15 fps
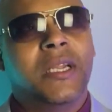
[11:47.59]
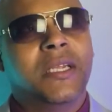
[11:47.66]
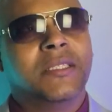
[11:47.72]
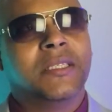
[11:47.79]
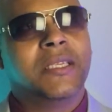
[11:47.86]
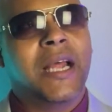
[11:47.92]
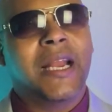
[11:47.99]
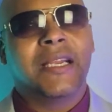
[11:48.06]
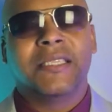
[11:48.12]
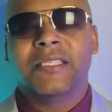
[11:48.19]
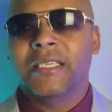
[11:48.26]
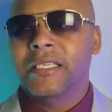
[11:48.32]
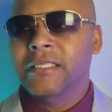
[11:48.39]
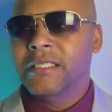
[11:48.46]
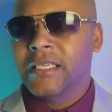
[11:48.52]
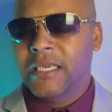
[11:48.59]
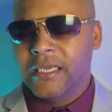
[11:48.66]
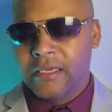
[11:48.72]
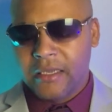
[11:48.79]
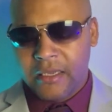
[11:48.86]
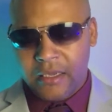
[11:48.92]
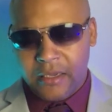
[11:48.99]
Is it not Essenza,
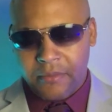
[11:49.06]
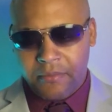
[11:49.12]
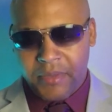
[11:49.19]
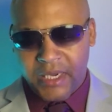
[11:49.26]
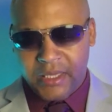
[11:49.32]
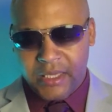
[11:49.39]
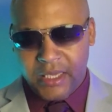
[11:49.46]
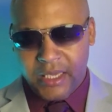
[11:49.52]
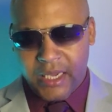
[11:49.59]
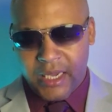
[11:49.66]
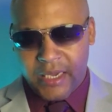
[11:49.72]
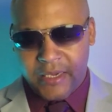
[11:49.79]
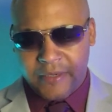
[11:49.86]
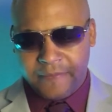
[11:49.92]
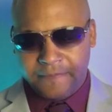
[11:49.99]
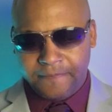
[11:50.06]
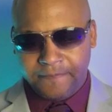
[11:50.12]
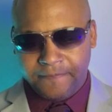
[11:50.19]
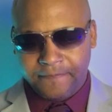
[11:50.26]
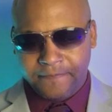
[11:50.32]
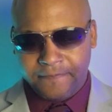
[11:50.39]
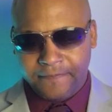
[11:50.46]
but the,
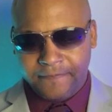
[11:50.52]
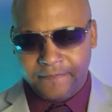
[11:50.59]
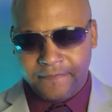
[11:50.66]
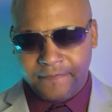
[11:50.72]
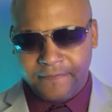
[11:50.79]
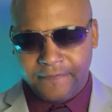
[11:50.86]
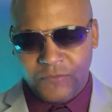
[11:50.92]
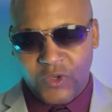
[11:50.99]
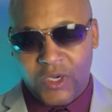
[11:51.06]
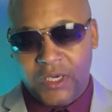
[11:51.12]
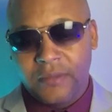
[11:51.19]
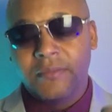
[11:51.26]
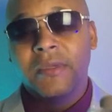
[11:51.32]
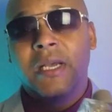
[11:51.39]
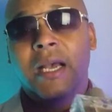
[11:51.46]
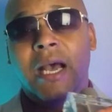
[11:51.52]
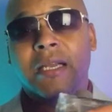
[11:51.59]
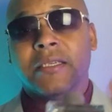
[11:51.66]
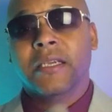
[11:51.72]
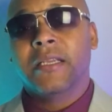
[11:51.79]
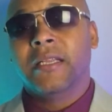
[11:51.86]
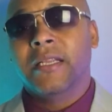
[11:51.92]
well, I'll
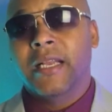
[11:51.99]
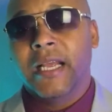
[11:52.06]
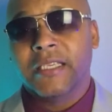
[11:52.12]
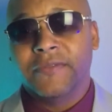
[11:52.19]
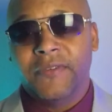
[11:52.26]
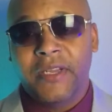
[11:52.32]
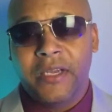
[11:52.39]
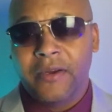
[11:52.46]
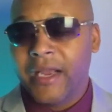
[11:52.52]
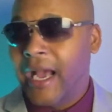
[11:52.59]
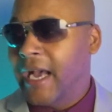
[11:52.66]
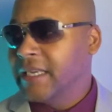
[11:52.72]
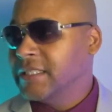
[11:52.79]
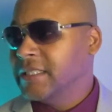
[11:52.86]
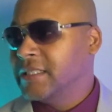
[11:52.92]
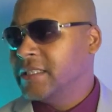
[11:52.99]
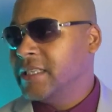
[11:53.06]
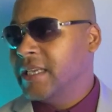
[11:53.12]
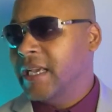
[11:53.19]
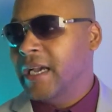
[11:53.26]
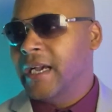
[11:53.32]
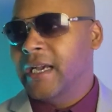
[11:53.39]
tell you in the next video, guys. It's
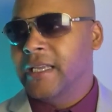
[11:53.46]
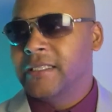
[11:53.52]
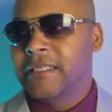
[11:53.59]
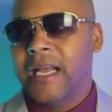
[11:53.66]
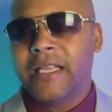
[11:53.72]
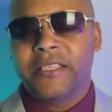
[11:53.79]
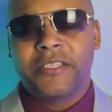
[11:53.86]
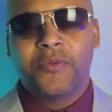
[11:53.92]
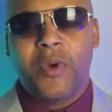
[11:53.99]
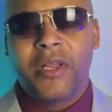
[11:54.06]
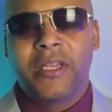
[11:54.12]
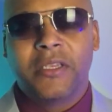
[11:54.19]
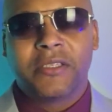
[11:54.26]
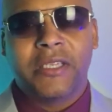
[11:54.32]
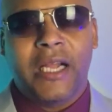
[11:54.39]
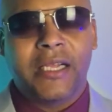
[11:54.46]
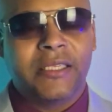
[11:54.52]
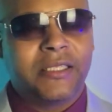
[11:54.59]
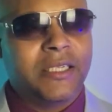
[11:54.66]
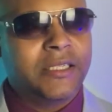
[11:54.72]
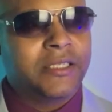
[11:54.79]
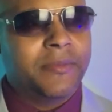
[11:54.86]
the, it's one that looks like
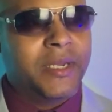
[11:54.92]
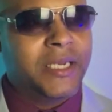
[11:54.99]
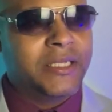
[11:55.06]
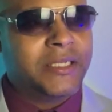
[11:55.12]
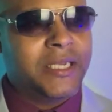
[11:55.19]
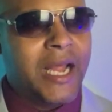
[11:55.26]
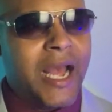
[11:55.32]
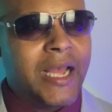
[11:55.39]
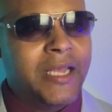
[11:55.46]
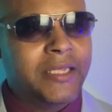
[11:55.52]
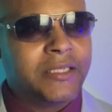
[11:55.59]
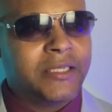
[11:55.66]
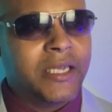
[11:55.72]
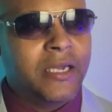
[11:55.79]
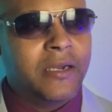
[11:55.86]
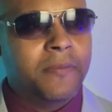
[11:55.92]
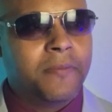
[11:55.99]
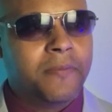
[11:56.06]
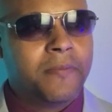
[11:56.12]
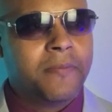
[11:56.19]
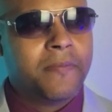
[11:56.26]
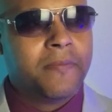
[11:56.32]
Essenza, but it's not. It's,
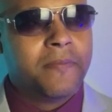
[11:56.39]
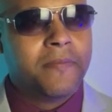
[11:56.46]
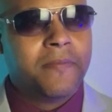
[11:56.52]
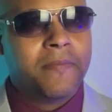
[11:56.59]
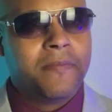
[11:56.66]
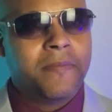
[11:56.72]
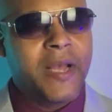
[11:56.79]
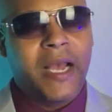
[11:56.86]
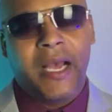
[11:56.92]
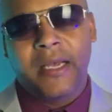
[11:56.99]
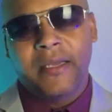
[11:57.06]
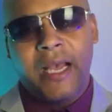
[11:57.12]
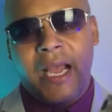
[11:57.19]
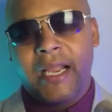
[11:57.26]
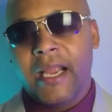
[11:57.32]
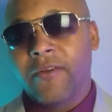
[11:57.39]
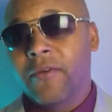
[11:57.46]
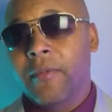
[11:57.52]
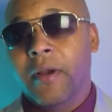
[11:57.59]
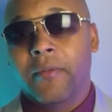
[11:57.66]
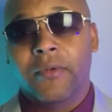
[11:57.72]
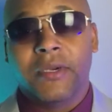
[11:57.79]
I can't
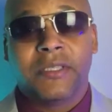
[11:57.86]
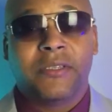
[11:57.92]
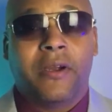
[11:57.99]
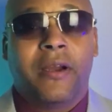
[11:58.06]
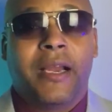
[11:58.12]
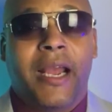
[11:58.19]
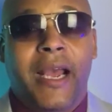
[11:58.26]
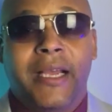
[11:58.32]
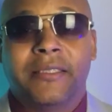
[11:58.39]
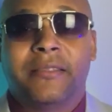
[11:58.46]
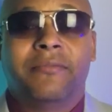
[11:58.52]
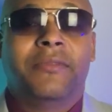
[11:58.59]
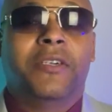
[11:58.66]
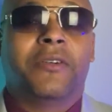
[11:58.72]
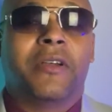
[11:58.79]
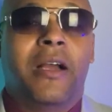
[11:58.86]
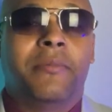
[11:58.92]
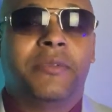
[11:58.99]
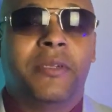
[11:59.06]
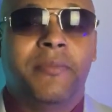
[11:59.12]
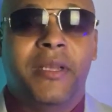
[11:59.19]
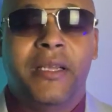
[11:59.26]
remember it. Sorry, guys. It'll come
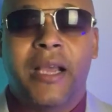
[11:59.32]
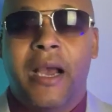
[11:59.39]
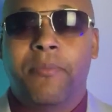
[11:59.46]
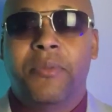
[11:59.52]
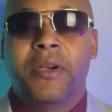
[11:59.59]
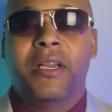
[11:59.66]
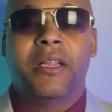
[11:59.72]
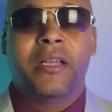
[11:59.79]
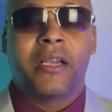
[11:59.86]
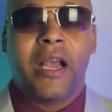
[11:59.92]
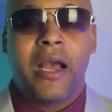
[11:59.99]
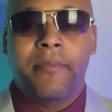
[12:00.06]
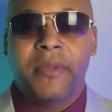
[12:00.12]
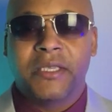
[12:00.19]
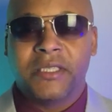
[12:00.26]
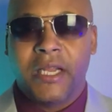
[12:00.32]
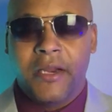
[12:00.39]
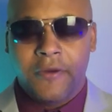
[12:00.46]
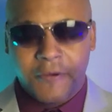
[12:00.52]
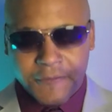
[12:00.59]
to me. I'll put it in the comments later.